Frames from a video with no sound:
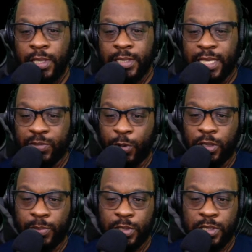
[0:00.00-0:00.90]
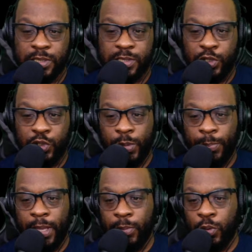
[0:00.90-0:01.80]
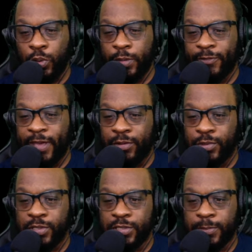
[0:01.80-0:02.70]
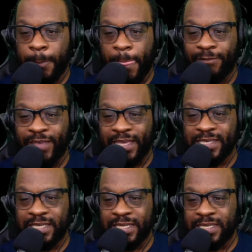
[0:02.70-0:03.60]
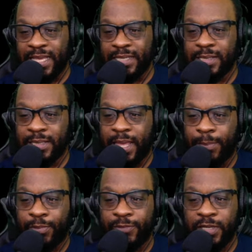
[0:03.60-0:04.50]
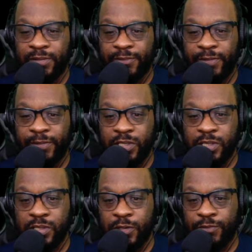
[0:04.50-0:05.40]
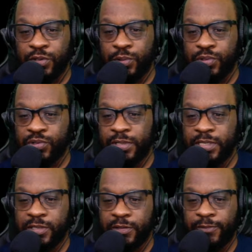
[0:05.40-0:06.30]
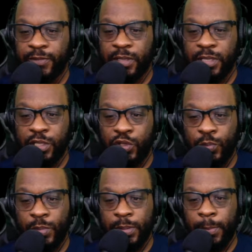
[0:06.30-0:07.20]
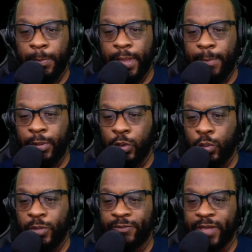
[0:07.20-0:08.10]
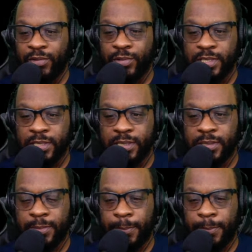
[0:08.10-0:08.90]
That's partly because the human papillomavirus vaccine is excellent at preventing infections of certain strains of human papillomaviruses.